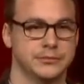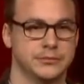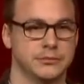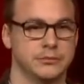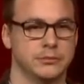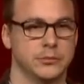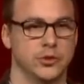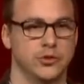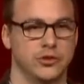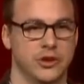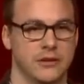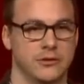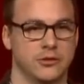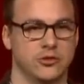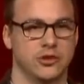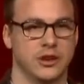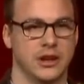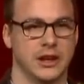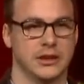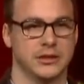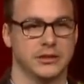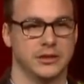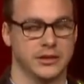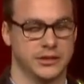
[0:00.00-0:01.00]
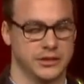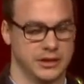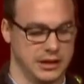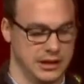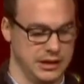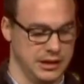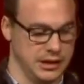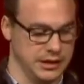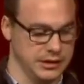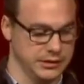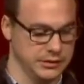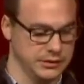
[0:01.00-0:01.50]
but you have a chance to
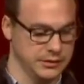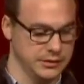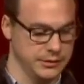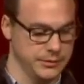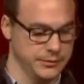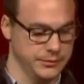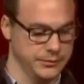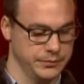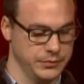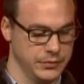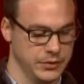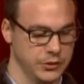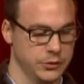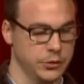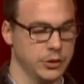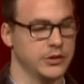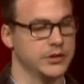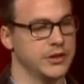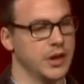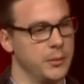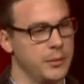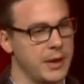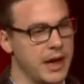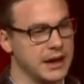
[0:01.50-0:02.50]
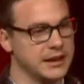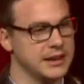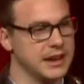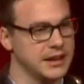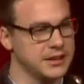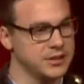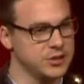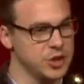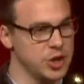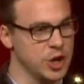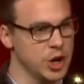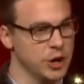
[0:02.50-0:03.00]
say yes. So let's come back
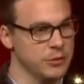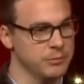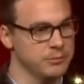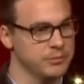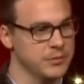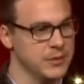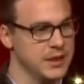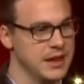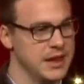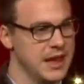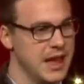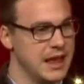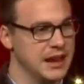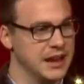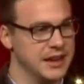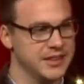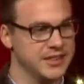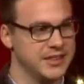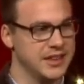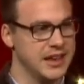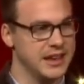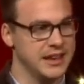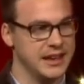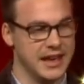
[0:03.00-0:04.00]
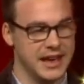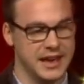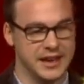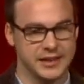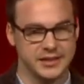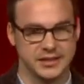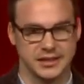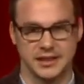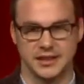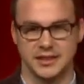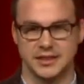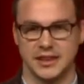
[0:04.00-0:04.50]
next year, and let's say
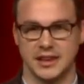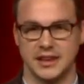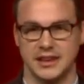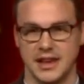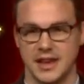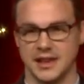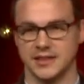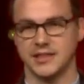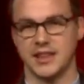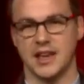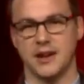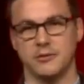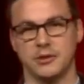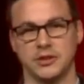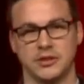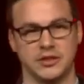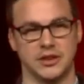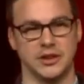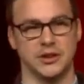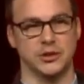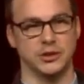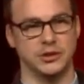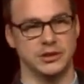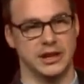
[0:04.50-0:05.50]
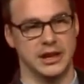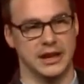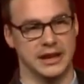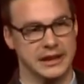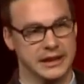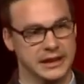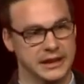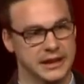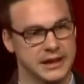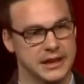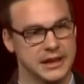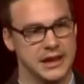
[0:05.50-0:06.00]
yes and say yes every single
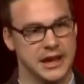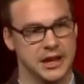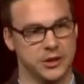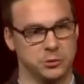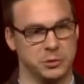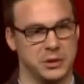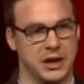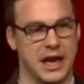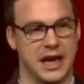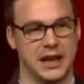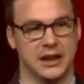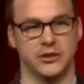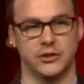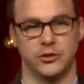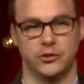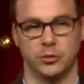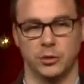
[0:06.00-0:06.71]
day as we head into